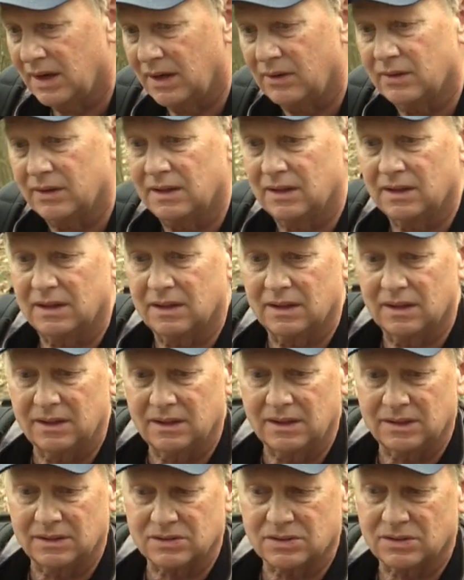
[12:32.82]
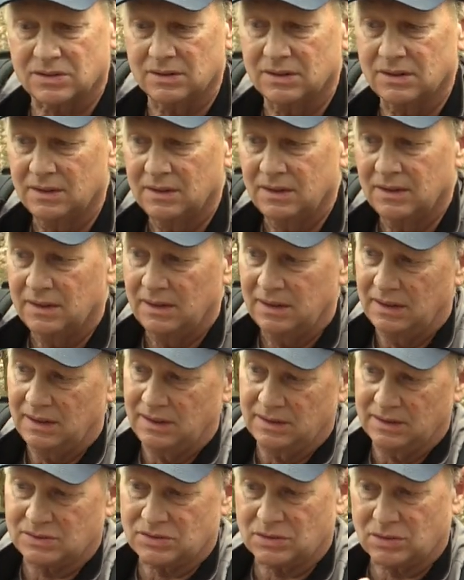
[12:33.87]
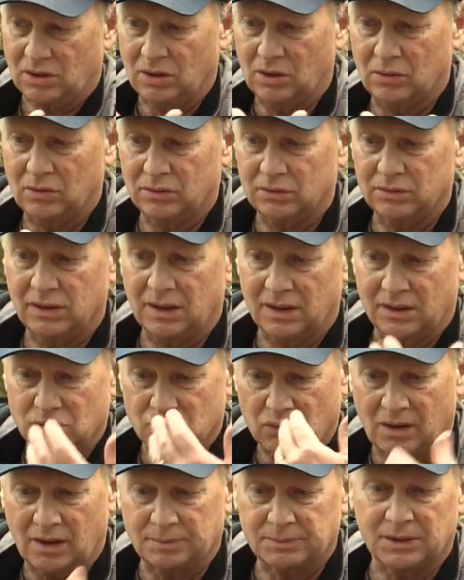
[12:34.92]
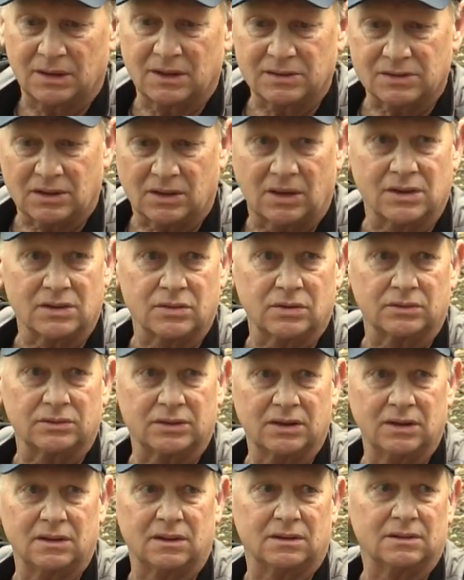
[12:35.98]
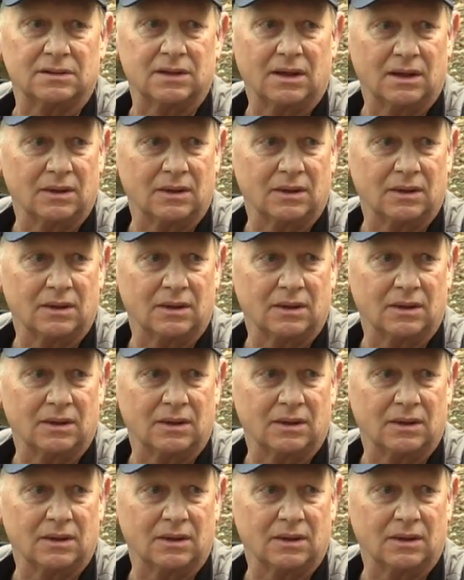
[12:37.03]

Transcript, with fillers: carried it in its, in its load and dropped it as glacial till.